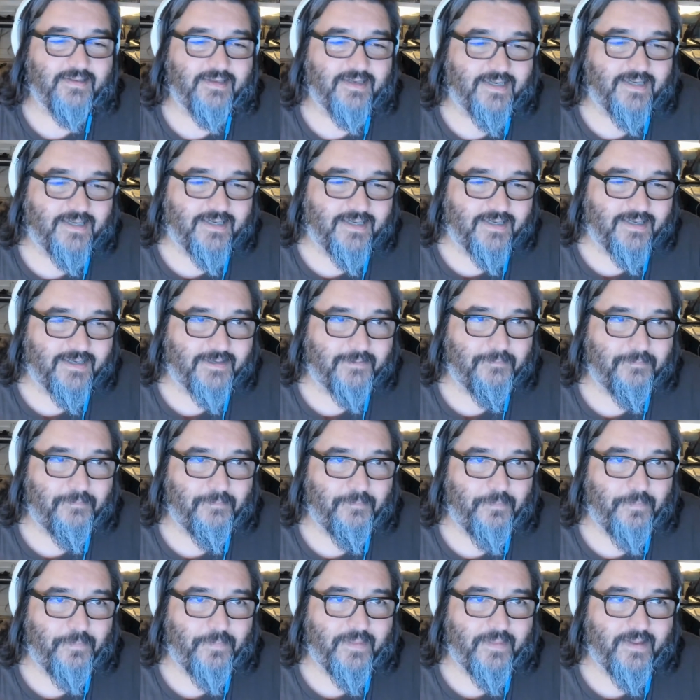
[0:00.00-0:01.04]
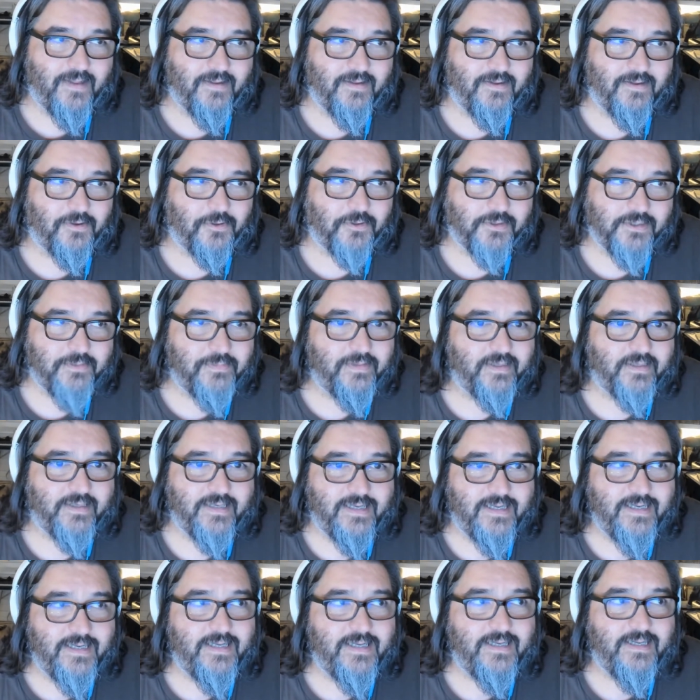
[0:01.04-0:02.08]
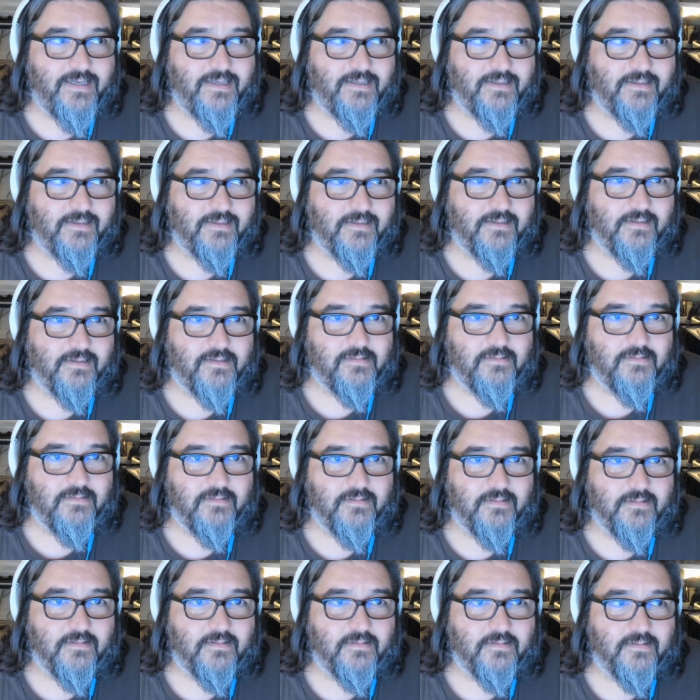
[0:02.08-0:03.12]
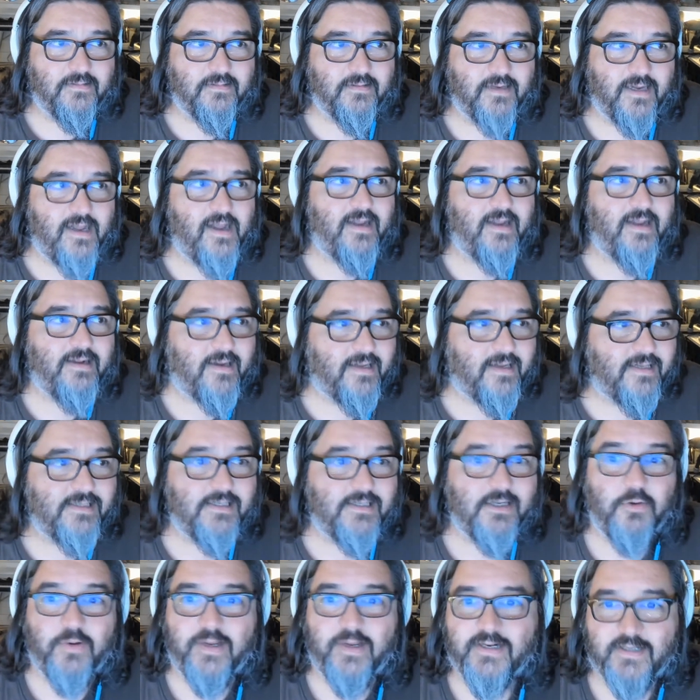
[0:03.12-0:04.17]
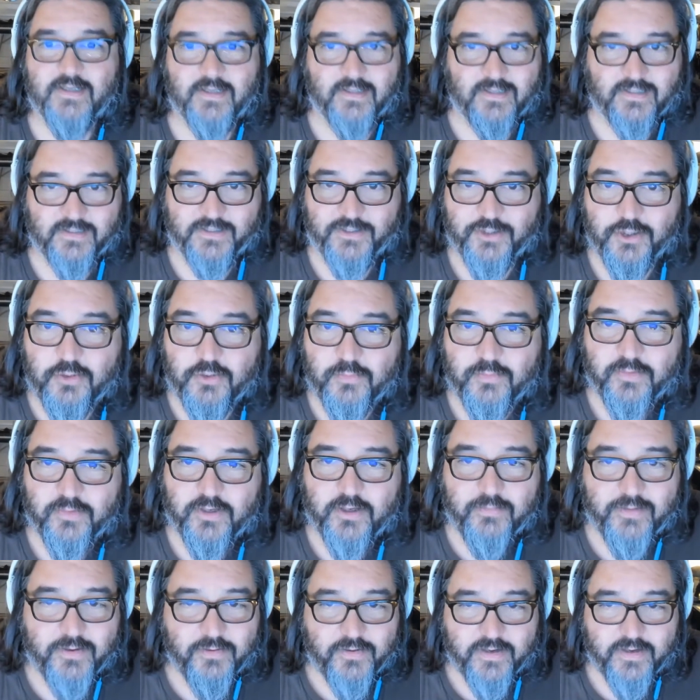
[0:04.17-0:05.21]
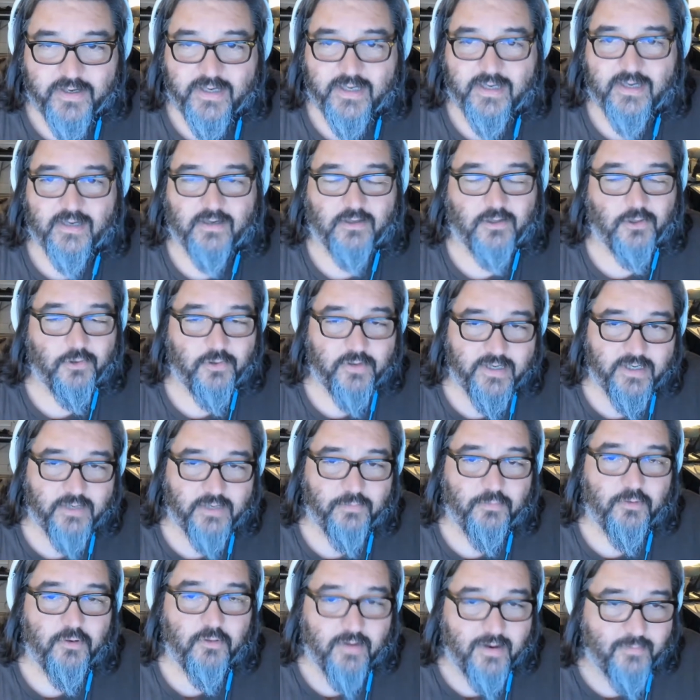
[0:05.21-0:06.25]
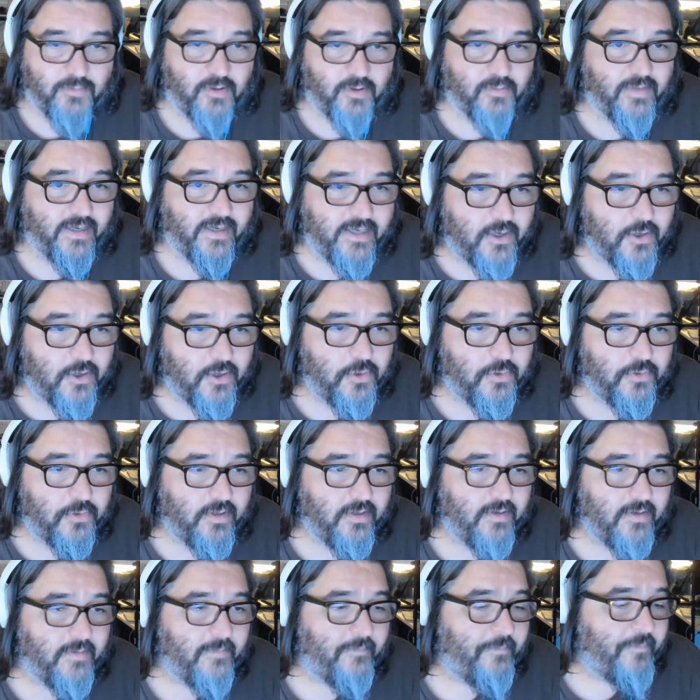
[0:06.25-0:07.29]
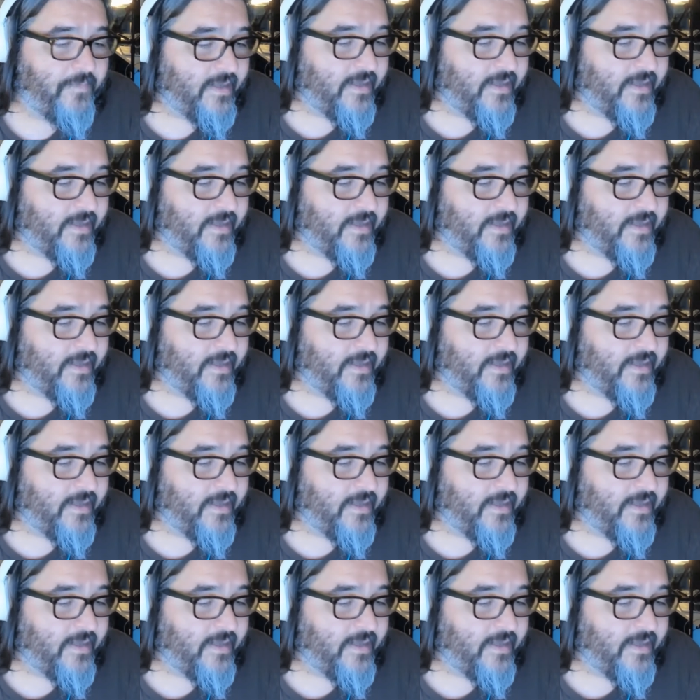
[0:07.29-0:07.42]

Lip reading: And ultimately, I got so into this Doom community and learning to program on my own